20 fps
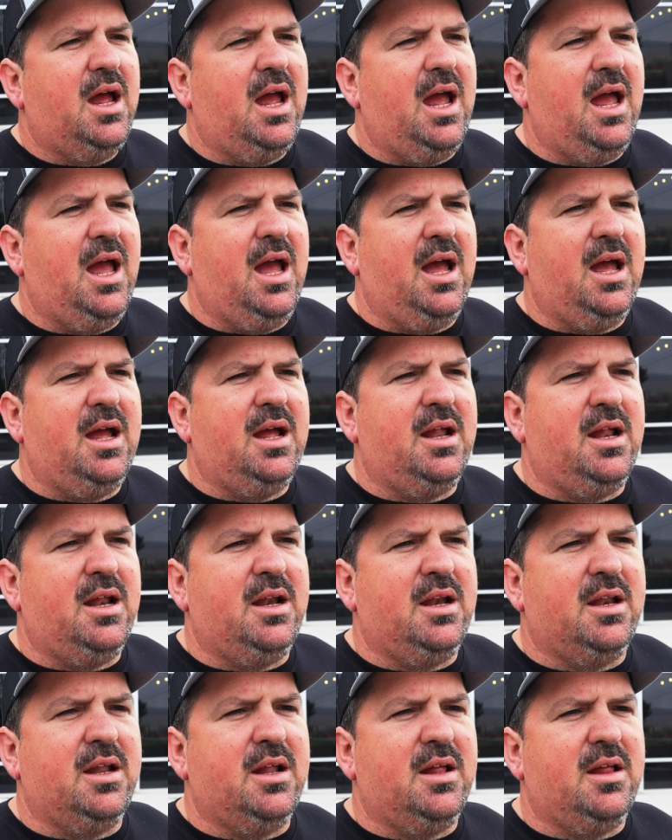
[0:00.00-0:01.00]

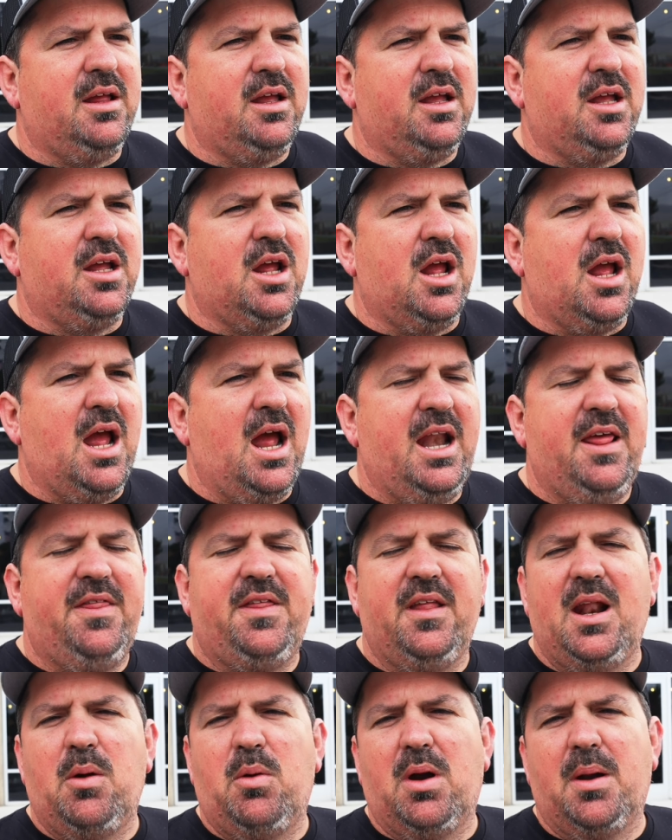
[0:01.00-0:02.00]
And
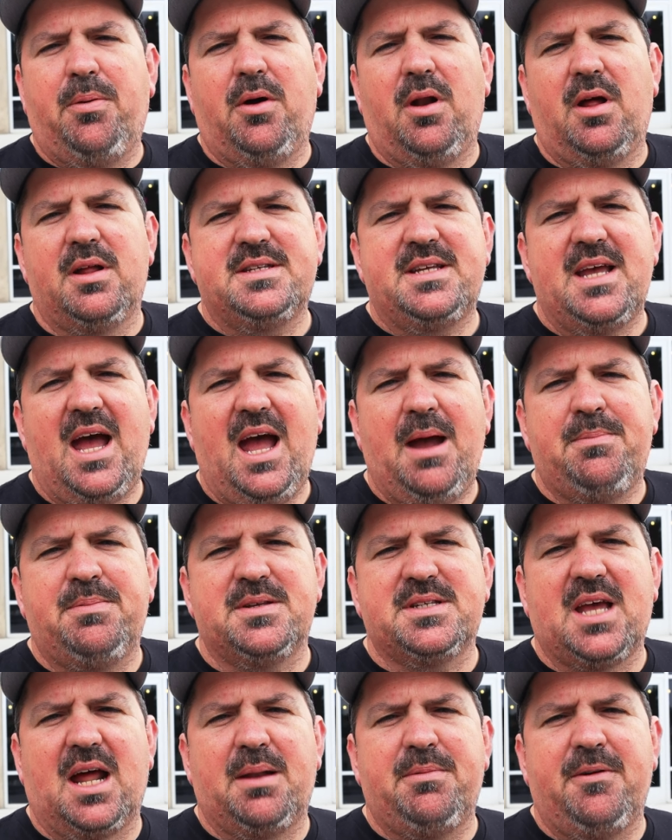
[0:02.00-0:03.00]
anything they want to put on tap
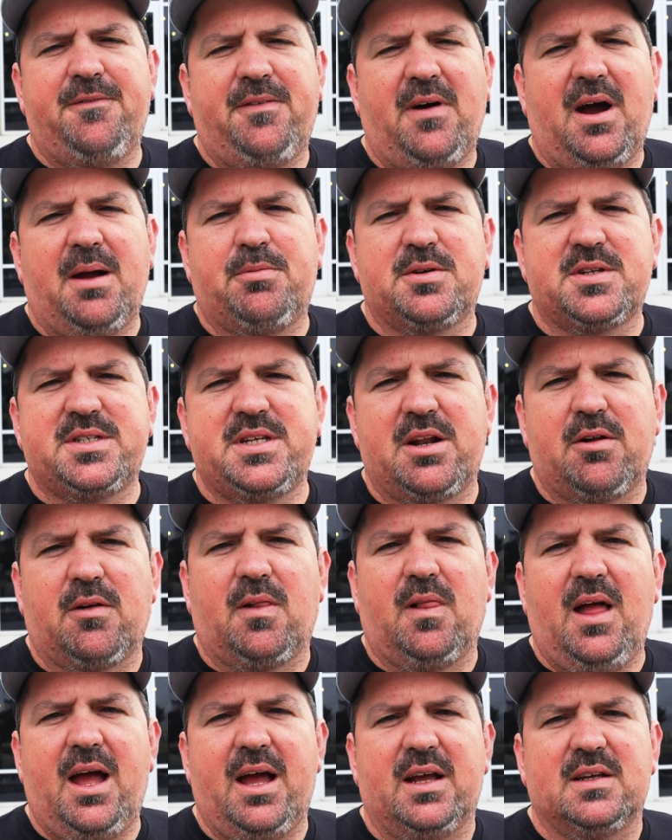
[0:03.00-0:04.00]
has got to be 5% or
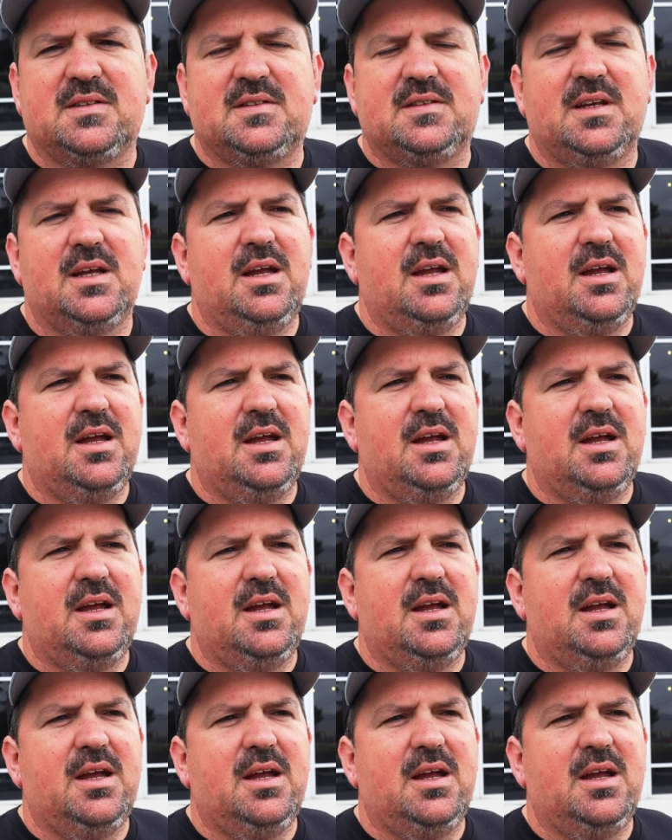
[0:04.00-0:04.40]
less.